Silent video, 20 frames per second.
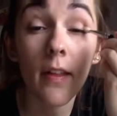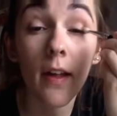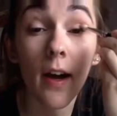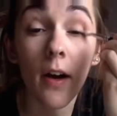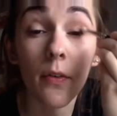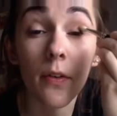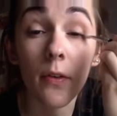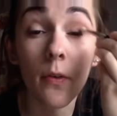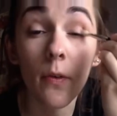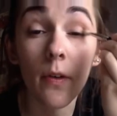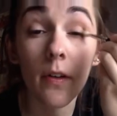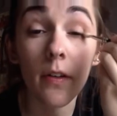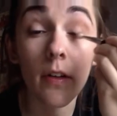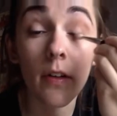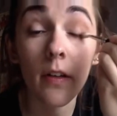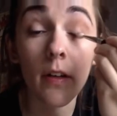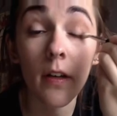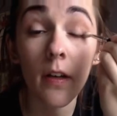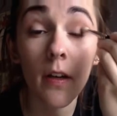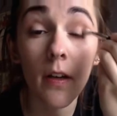The outer corner,
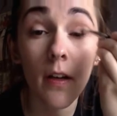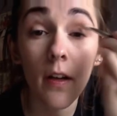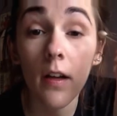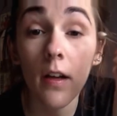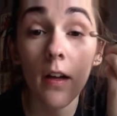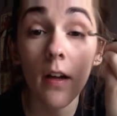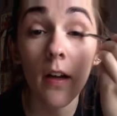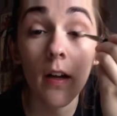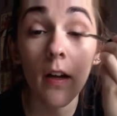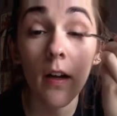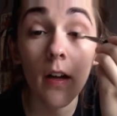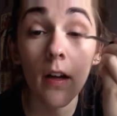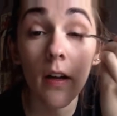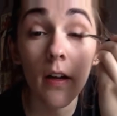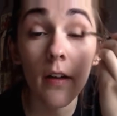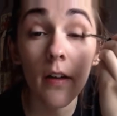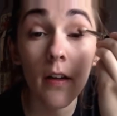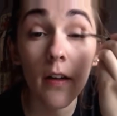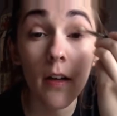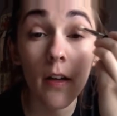just
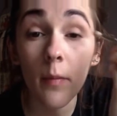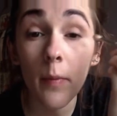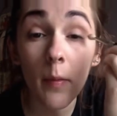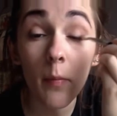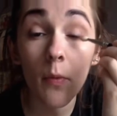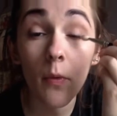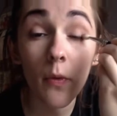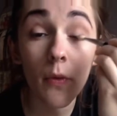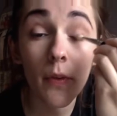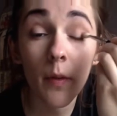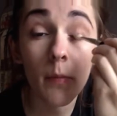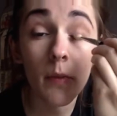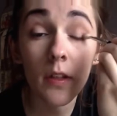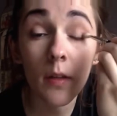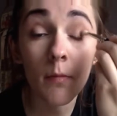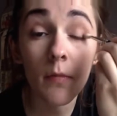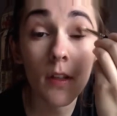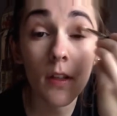a bit more something.